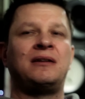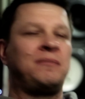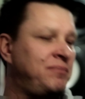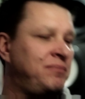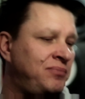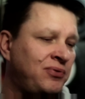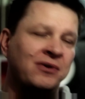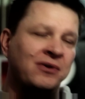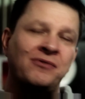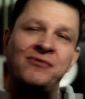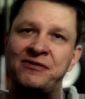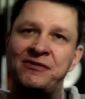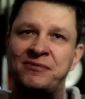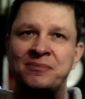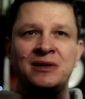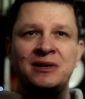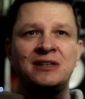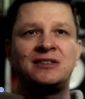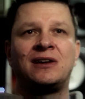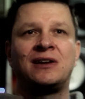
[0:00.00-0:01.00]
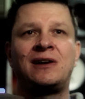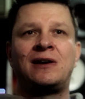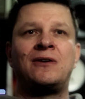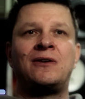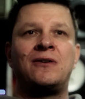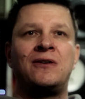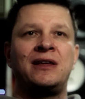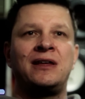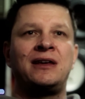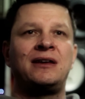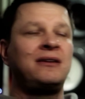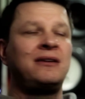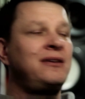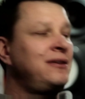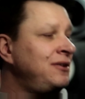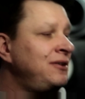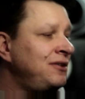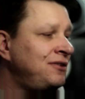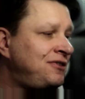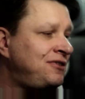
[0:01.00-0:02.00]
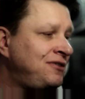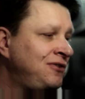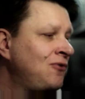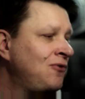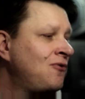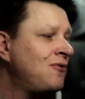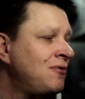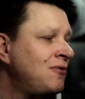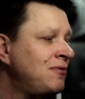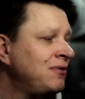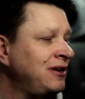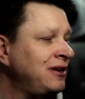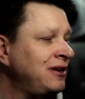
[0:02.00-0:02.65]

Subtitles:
Put rhythm guitar on it. Still,